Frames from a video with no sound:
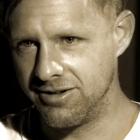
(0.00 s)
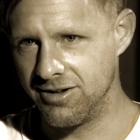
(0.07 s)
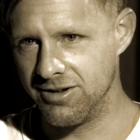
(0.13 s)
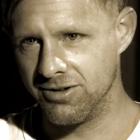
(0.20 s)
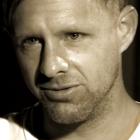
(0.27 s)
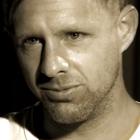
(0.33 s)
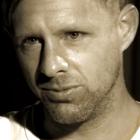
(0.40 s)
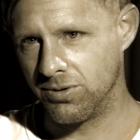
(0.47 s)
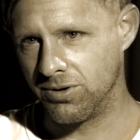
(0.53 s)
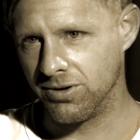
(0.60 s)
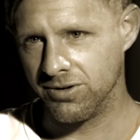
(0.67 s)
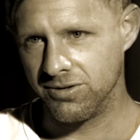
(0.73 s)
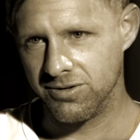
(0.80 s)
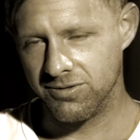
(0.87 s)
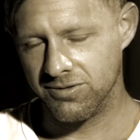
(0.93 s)
those
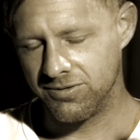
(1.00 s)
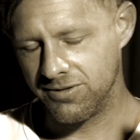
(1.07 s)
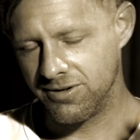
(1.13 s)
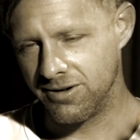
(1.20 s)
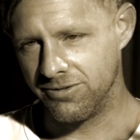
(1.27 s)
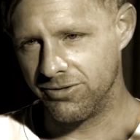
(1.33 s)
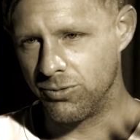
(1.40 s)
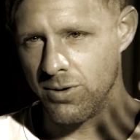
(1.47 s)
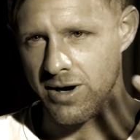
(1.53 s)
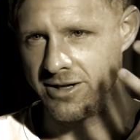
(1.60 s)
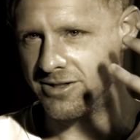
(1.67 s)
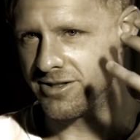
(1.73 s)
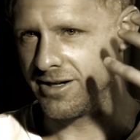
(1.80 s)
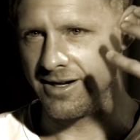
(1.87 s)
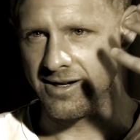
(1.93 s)
worlds of
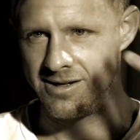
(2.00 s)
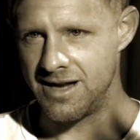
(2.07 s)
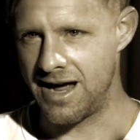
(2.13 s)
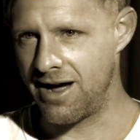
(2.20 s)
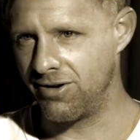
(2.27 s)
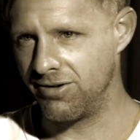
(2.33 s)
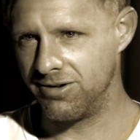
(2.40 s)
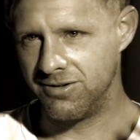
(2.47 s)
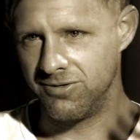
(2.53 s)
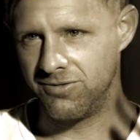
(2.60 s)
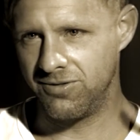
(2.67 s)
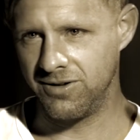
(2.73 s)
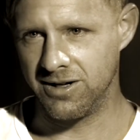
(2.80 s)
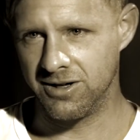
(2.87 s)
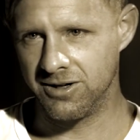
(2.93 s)
question and doubt and
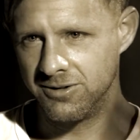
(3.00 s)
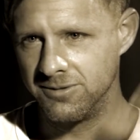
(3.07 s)
fear.